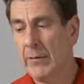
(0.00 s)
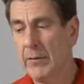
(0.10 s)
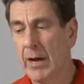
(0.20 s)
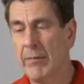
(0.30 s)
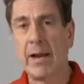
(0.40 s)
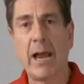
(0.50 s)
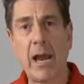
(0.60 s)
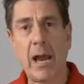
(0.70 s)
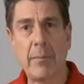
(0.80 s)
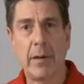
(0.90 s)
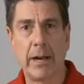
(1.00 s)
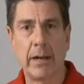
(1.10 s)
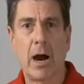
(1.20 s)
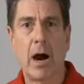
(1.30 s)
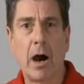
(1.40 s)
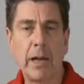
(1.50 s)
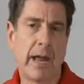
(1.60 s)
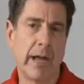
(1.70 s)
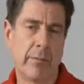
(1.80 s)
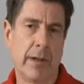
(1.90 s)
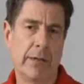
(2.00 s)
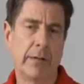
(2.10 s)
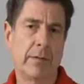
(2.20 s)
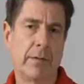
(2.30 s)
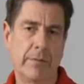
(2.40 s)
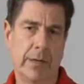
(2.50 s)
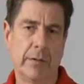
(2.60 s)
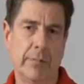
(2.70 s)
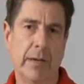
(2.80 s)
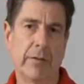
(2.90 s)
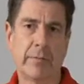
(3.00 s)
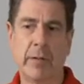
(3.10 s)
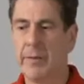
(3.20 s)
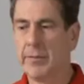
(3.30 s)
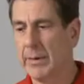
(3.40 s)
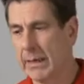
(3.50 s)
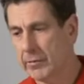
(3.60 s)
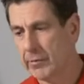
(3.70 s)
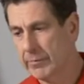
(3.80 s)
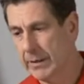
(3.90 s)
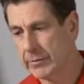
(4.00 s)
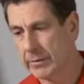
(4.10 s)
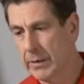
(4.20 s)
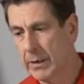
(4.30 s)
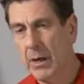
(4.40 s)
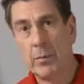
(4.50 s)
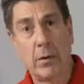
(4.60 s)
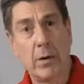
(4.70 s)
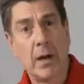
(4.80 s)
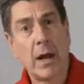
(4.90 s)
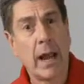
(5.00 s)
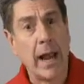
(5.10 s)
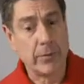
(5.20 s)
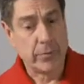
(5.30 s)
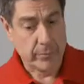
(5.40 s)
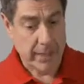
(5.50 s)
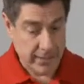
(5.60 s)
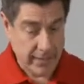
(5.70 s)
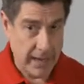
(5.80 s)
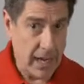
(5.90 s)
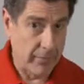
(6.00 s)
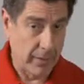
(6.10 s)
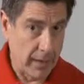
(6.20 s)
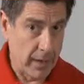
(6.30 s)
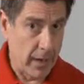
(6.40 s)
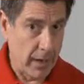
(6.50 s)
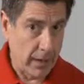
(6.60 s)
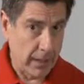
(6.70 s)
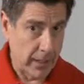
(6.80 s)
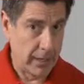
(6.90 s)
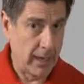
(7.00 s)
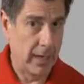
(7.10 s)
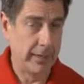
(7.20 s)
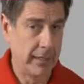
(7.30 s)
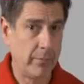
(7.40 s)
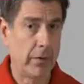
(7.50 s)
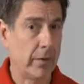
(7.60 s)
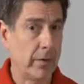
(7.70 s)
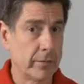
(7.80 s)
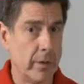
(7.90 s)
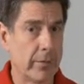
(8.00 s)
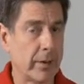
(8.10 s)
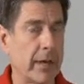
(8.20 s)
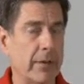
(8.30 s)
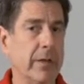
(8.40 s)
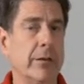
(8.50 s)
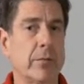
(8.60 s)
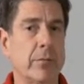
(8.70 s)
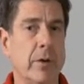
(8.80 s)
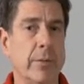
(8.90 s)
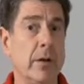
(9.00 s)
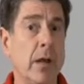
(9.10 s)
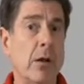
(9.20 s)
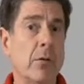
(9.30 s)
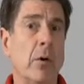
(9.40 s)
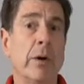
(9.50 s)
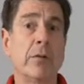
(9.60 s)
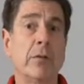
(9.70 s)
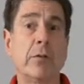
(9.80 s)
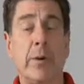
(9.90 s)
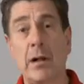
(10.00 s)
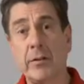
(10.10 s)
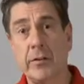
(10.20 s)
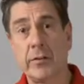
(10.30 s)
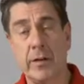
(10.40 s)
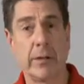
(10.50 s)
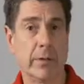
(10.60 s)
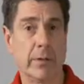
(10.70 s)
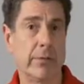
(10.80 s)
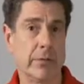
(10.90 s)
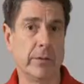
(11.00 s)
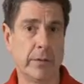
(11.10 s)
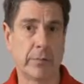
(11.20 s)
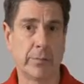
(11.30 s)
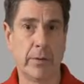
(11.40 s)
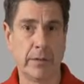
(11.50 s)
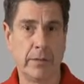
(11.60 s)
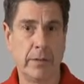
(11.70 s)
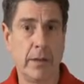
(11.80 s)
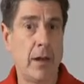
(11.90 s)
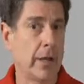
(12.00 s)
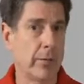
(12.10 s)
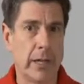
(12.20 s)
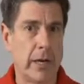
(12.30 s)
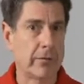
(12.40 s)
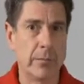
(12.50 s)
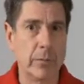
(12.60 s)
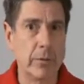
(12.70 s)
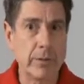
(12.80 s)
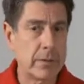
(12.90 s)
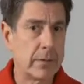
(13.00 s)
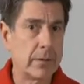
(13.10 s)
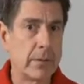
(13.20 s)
If you have an unanimated victim, that is maybe somebody on a stretcher, well, and you suspect they have a gun on them or some other kind of dangerous weapon, well, what does your policy say you're allowed to do at this point? Are you allowed to remove it?